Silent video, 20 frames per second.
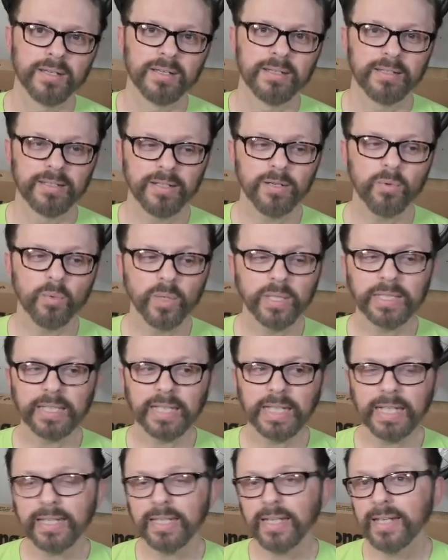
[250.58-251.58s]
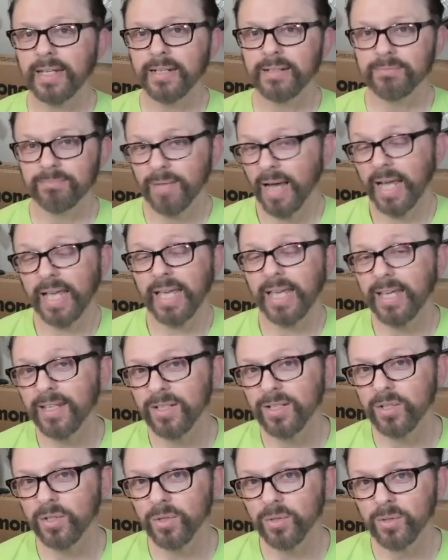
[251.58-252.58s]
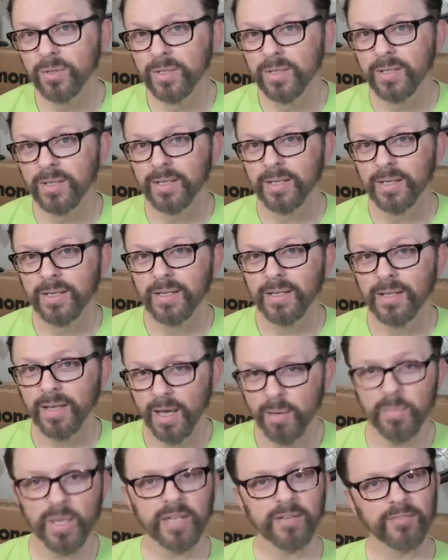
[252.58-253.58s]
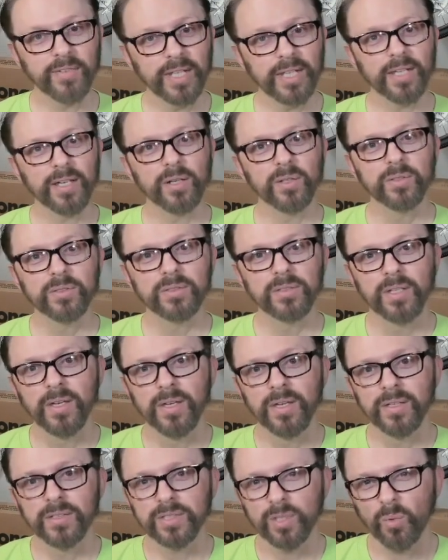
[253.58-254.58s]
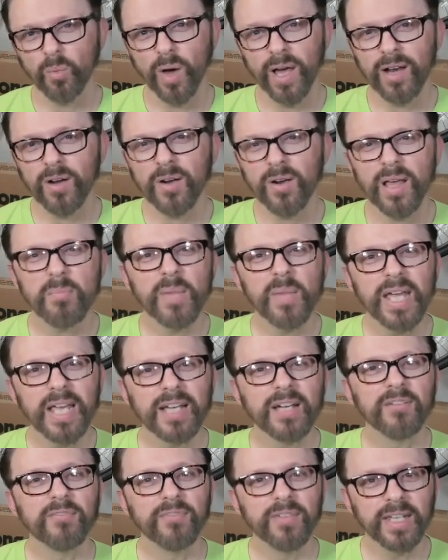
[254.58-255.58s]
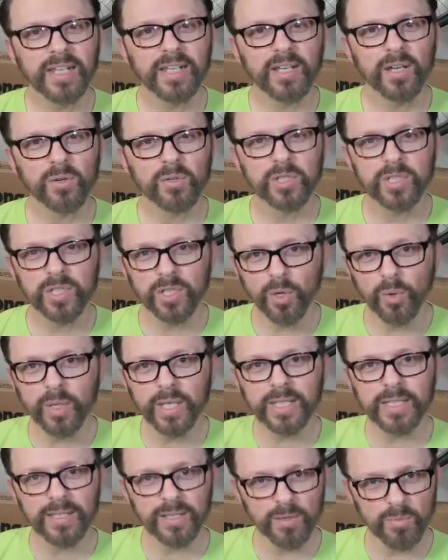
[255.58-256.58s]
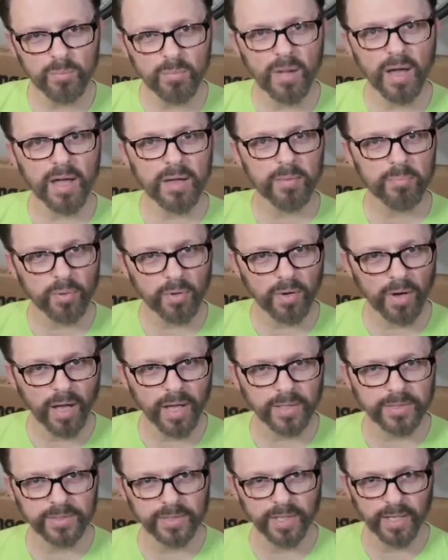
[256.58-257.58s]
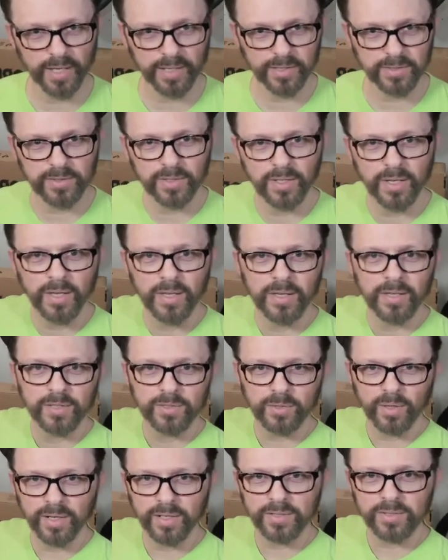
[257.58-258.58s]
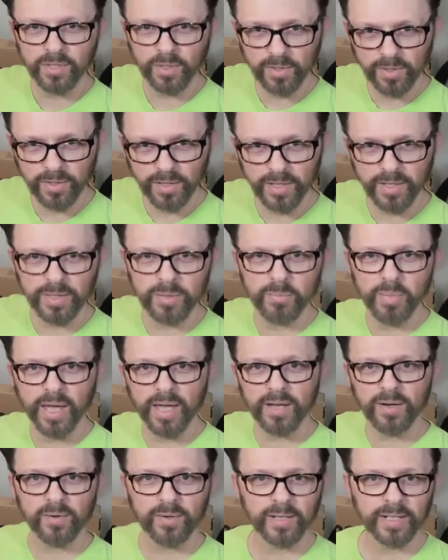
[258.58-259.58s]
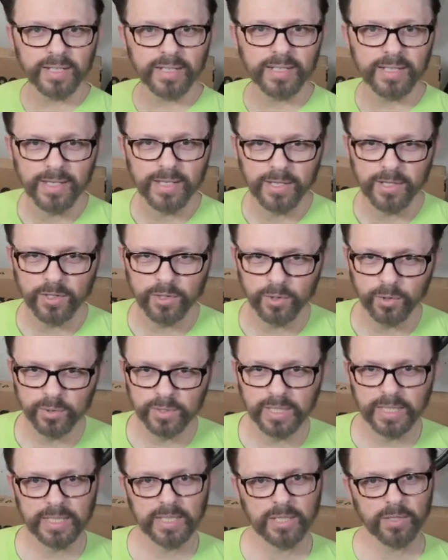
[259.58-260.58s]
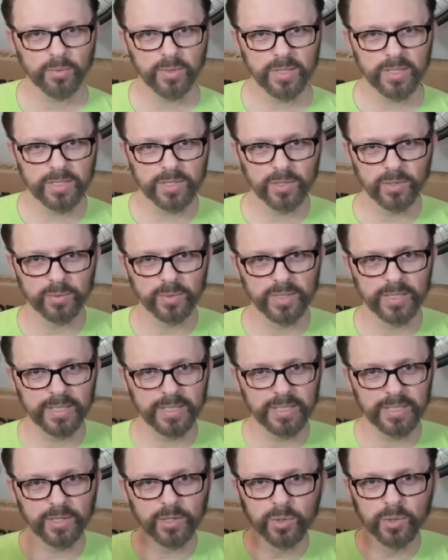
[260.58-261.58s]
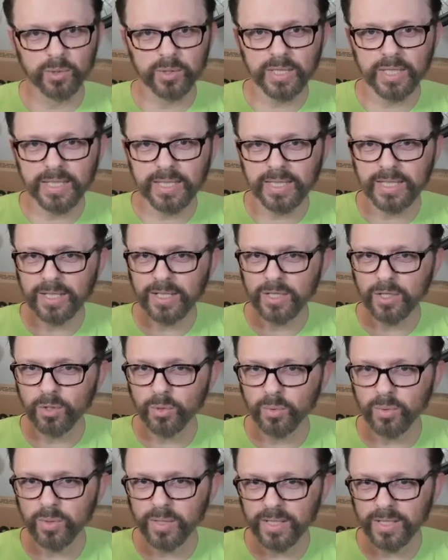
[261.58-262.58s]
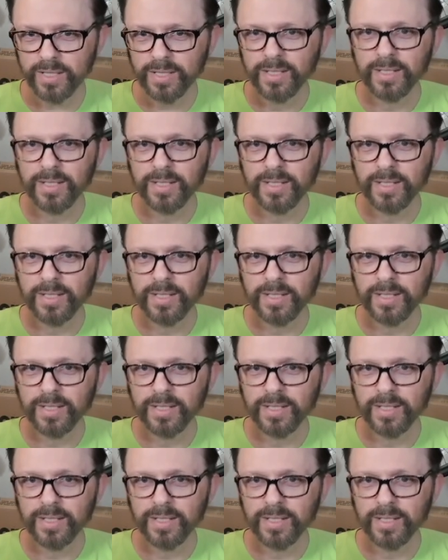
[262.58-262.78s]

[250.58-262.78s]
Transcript: You know, one thing that I can do, I make videos. So why don't I make a video showing them my process? Trying to turn on the battery, using the original one, using the new one,